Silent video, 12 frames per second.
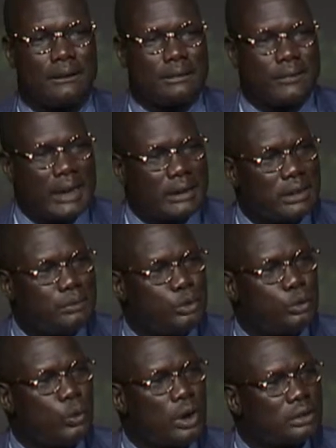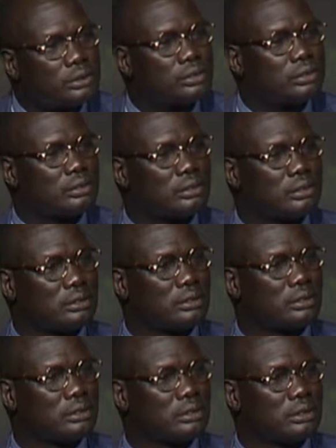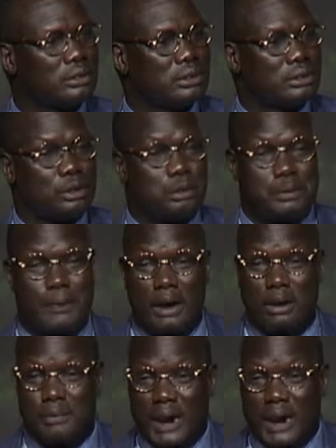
that if you want to be part of